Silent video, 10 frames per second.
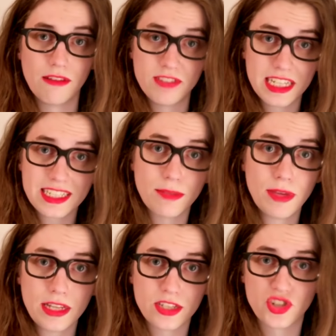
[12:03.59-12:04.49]
If 60
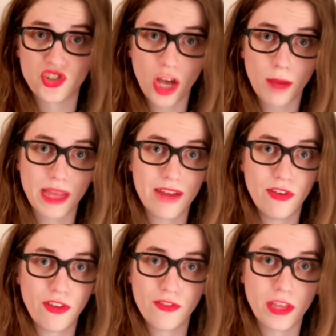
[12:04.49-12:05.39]
Minutes stopped
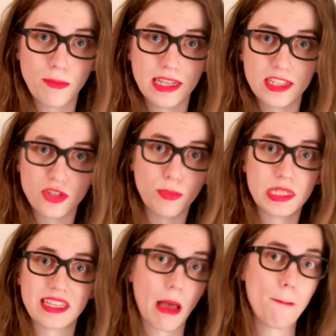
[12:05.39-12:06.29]
every 15 minutes to
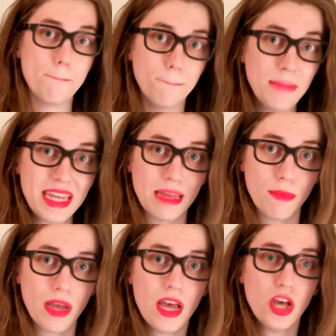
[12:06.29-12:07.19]
present a meme,